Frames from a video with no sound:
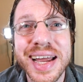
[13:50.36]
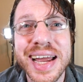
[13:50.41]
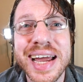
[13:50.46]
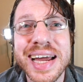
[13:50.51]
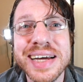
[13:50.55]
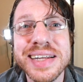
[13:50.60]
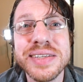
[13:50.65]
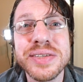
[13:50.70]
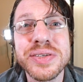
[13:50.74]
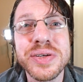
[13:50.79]

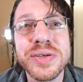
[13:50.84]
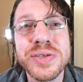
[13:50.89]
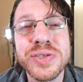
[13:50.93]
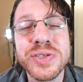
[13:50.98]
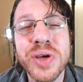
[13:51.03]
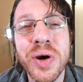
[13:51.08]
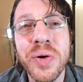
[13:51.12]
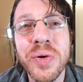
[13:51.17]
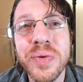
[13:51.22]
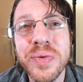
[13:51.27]
And
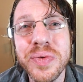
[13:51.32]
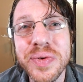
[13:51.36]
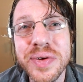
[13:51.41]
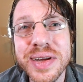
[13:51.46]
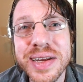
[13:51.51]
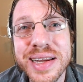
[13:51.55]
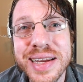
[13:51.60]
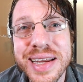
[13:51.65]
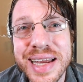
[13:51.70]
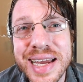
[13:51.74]
so
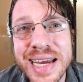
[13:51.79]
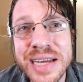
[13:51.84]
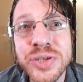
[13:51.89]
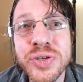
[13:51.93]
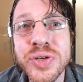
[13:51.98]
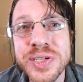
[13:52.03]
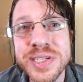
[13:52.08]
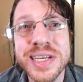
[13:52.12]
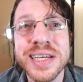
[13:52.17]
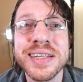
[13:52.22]

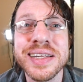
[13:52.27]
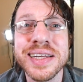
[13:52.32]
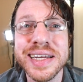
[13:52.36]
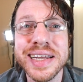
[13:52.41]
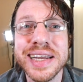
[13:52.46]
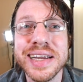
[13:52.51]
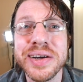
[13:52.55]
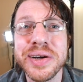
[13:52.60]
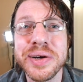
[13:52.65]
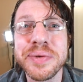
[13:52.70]
Interestingly
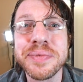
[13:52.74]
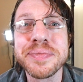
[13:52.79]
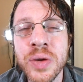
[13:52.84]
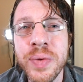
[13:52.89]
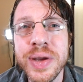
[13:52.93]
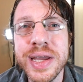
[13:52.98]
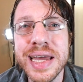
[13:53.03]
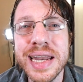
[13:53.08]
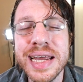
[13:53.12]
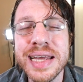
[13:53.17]
here,
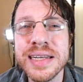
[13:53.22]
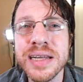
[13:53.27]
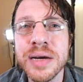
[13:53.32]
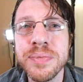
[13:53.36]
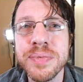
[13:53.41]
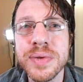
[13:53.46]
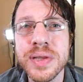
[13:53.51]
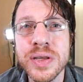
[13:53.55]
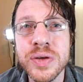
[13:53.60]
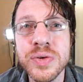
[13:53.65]
we can end
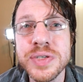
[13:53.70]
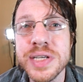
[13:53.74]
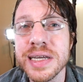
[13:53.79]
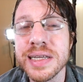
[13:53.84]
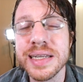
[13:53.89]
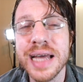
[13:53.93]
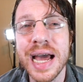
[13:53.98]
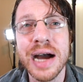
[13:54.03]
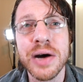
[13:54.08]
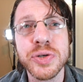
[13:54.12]
up
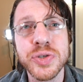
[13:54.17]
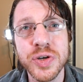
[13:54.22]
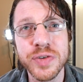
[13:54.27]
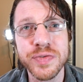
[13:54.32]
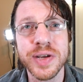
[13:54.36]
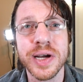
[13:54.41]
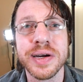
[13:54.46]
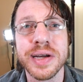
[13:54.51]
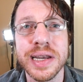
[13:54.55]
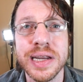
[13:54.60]
using the
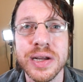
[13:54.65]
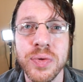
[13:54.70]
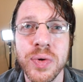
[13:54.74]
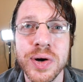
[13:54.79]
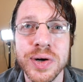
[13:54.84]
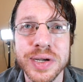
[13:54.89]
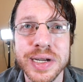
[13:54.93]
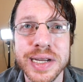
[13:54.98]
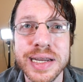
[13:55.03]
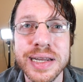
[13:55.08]
Hausdorff-Young
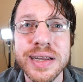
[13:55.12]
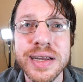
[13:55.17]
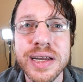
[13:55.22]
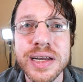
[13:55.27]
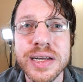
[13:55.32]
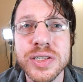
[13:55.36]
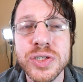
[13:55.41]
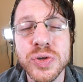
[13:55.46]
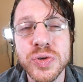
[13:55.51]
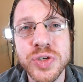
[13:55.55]
inequality
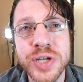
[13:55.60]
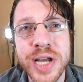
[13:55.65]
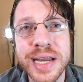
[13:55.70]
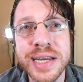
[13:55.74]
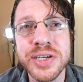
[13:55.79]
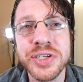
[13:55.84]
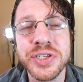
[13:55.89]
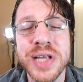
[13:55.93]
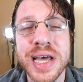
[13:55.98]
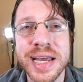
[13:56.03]
to
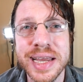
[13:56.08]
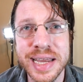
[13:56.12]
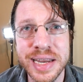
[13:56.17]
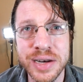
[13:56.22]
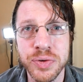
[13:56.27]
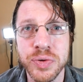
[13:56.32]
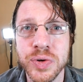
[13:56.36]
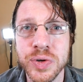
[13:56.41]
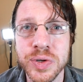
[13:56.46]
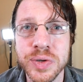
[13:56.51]
change that
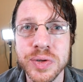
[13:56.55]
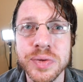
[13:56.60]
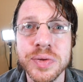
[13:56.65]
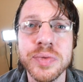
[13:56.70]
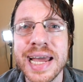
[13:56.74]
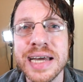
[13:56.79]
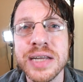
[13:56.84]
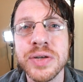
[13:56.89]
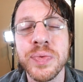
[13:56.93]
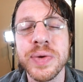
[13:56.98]
integral
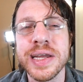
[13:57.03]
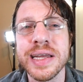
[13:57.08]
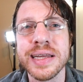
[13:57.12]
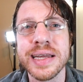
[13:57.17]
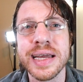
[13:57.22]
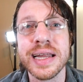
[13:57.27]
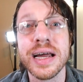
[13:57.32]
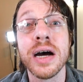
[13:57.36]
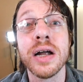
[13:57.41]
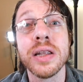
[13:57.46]
and we can
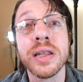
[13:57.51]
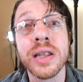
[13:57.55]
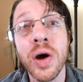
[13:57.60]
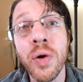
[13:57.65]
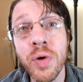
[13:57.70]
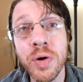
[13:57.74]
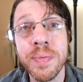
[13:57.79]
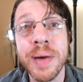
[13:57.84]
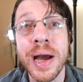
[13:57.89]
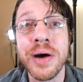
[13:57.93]
get a
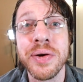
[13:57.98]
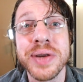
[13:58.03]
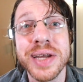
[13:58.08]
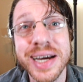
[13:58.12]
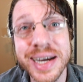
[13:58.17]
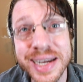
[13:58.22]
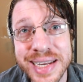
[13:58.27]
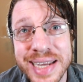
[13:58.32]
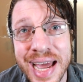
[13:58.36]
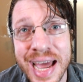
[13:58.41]
lower bound
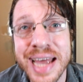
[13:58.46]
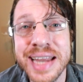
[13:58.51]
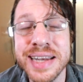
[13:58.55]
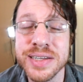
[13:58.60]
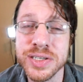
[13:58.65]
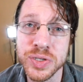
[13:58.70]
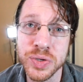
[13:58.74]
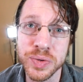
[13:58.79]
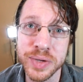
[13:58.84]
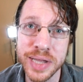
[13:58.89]

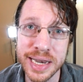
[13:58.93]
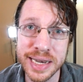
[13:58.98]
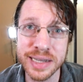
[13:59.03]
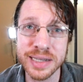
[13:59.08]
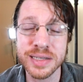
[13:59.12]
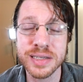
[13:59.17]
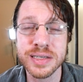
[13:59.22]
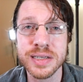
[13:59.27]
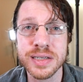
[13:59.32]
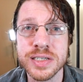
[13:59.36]
again, so
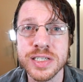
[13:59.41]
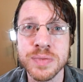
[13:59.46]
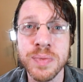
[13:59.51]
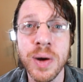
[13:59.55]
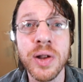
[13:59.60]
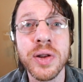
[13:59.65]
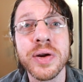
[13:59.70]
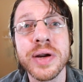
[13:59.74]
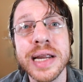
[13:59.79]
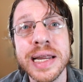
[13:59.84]
getting
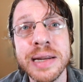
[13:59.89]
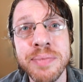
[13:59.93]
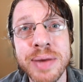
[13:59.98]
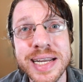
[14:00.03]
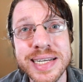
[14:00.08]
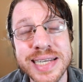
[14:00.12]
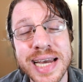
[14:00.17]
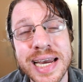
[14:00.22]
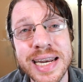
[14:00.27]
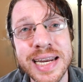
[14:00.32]
smaller and
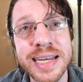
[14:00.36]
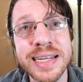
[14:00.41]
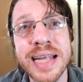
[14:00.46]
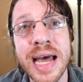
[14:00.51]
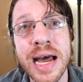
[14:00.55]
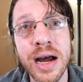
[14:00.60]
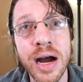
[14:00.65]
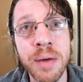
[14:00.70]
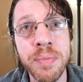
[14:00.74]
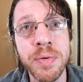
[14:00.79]
maintaining
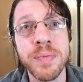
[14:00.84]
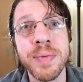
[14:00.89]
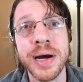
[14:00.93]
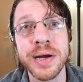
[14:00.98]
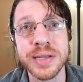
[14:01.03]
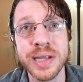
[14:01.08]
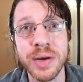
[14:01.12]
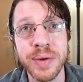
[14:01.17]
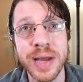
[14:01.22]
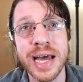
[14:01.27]
that upper
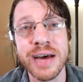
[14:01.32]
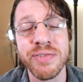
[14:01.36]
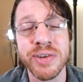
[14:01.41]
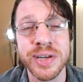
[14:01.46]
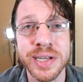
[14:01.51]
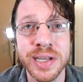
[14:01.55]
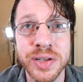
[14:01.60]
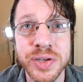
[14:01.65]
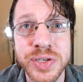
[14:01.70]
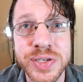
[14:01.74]
bound that we have on
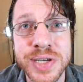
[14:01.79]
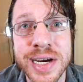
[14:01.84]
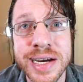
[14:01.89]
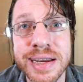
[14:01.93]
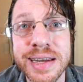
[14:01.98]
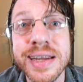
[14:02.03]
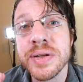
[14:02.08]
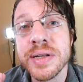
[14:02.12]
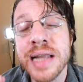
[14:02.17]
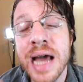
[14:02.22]
the other
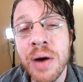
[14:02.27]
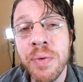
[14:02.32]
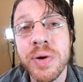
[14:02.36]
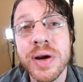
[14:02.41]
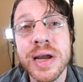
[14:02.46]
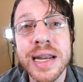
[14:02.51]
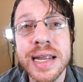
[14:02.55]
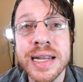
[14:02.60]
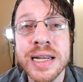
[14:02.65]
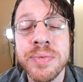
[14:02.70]
side. Now we're
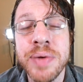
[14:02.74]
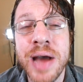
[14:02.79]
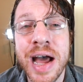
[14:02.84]
gonna end up